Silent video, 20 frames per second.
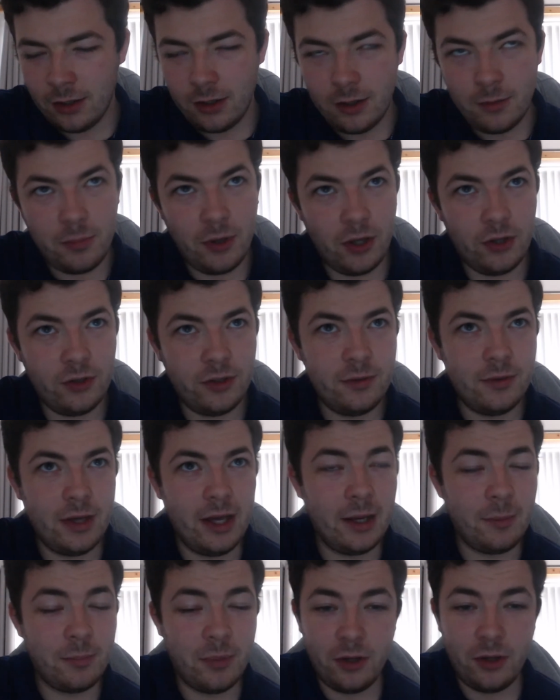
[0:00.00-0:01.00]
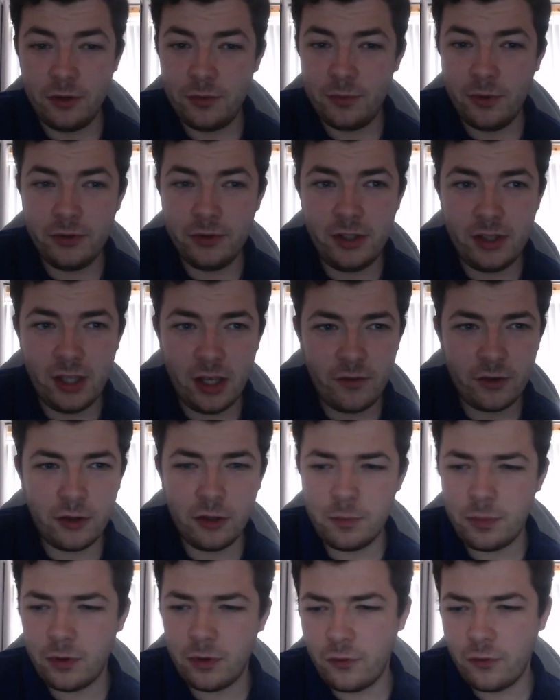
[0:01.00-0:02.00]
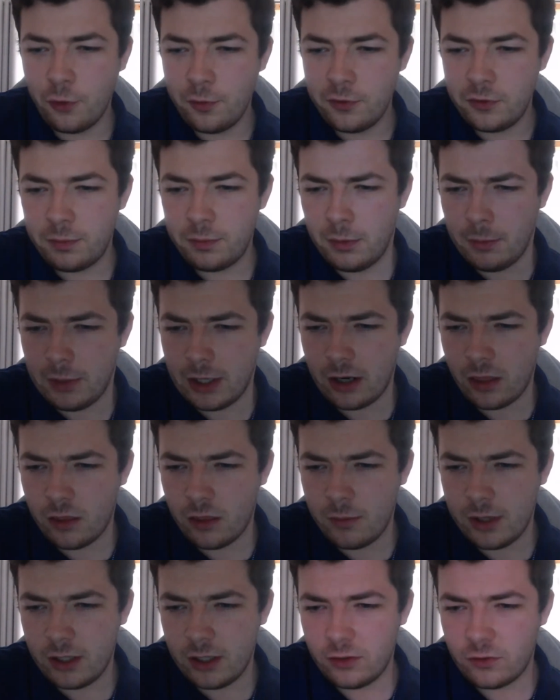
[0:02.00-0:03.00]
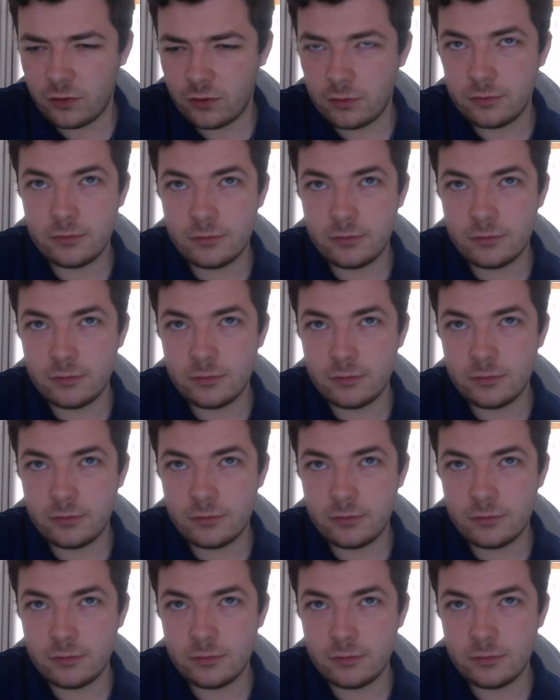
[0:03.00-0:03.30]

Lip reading: Butland, I think Butland will need to have a good performance to be man of the match.